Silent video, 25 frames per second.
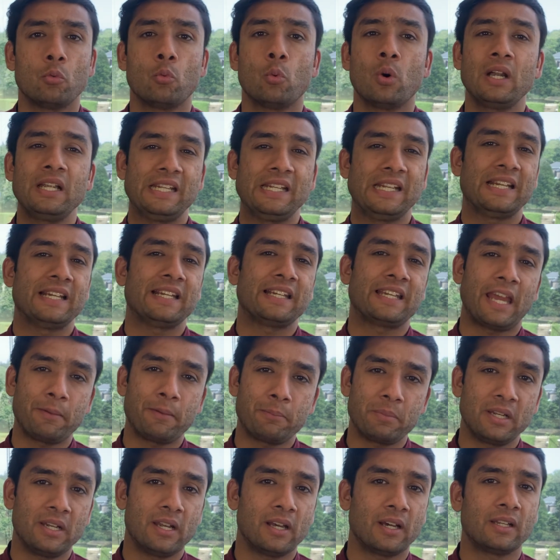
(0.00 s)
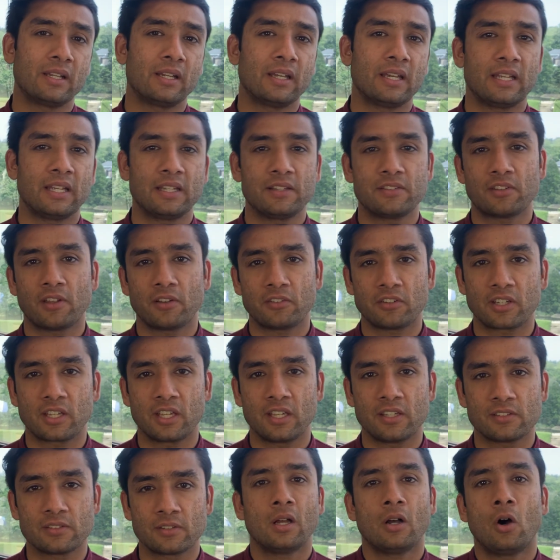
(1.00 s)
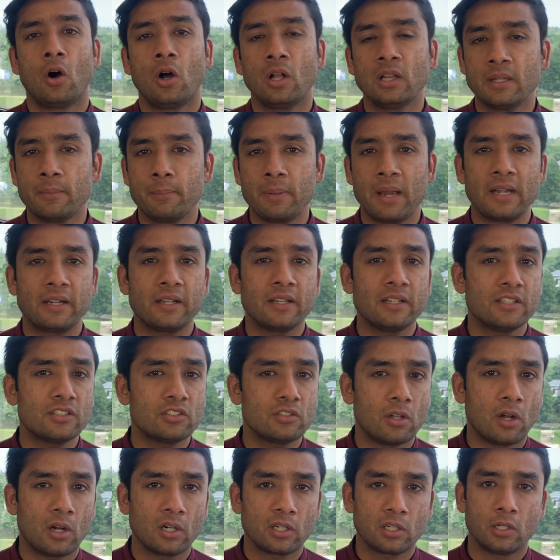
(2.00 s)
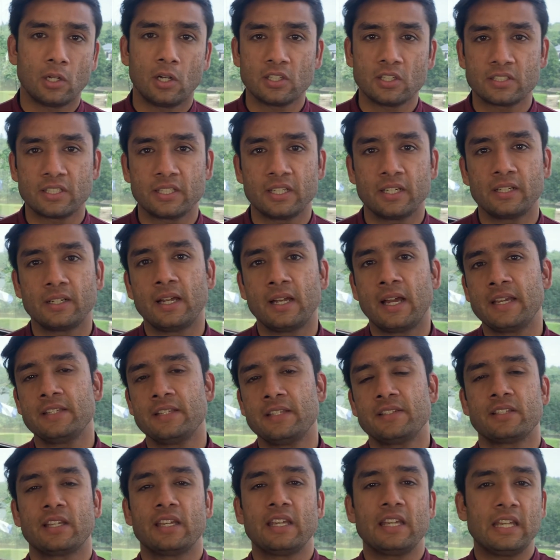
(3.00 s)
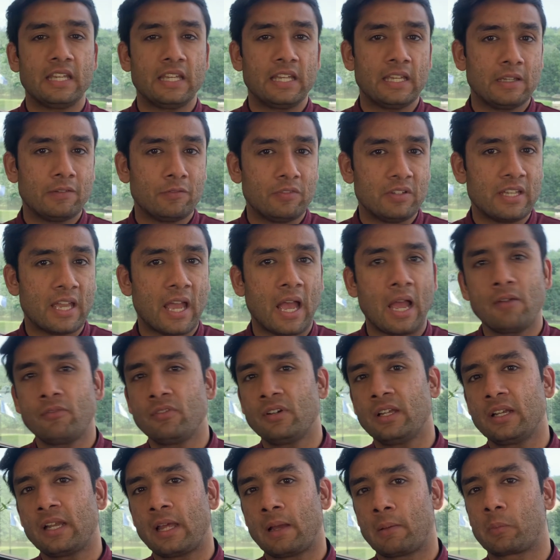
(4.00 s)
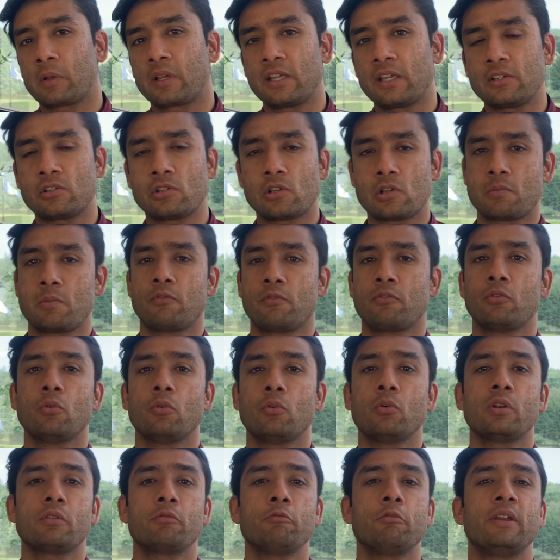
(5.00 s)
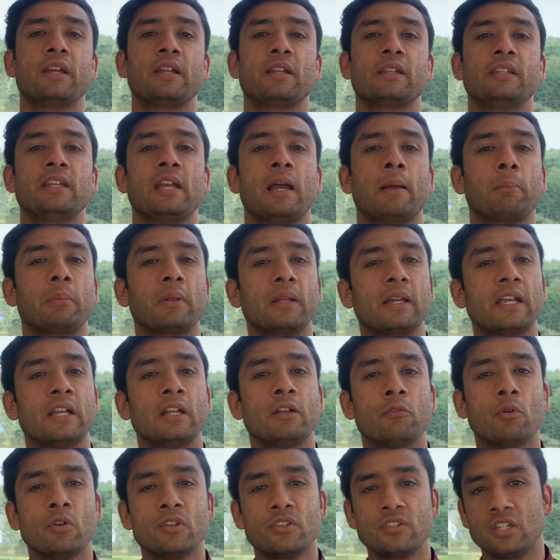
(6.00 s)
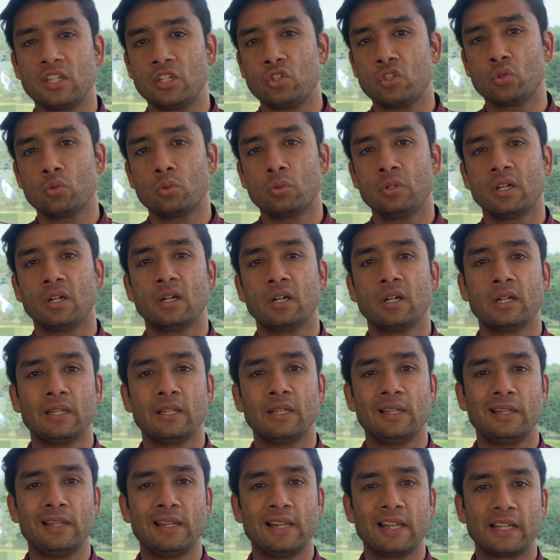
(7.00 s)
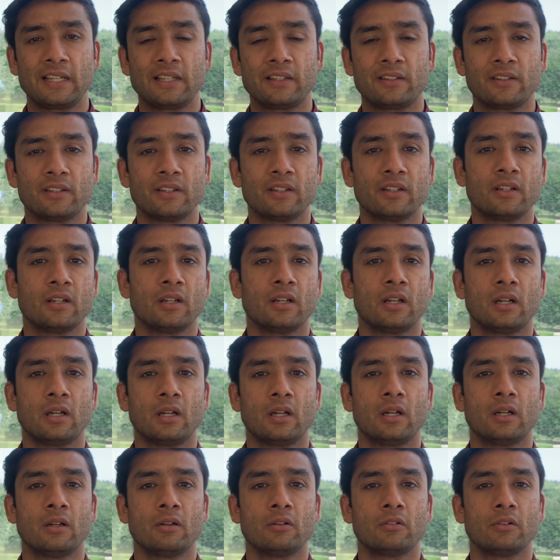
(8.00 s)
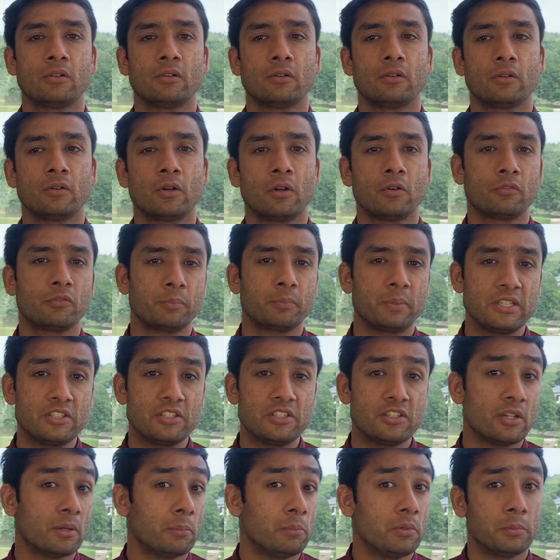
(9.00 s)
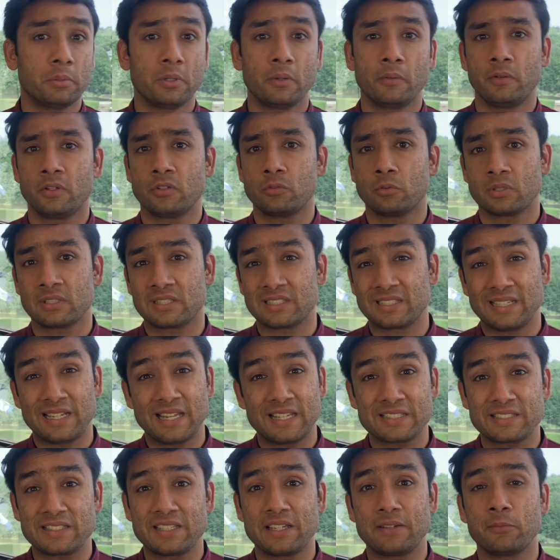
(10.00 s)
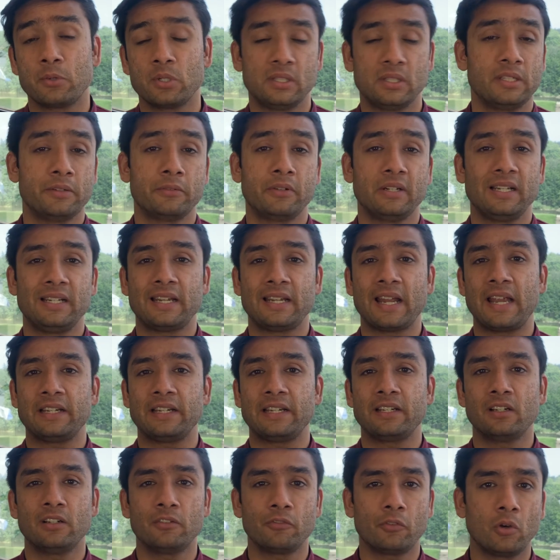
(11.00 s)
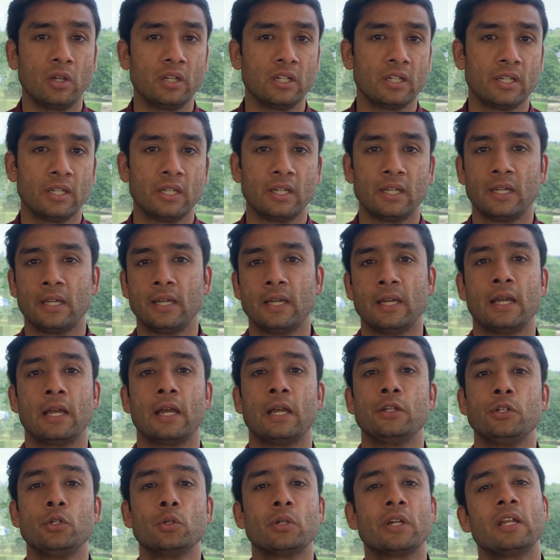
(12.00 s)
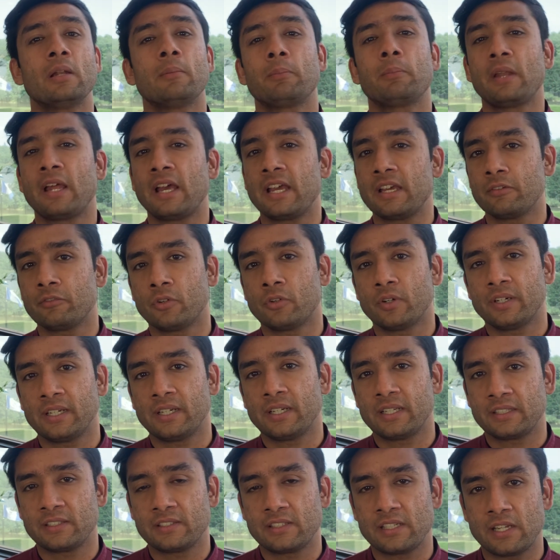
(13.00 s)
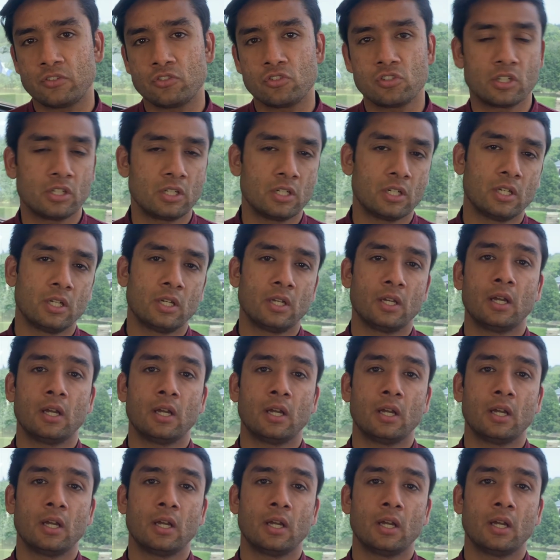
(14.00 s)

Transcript: What can be done in such a case? All the battle is not lost here, guys. We have done applications before where the applicant was issued a length of PGWP which was less than what they were entitled for. You can apply for an extension.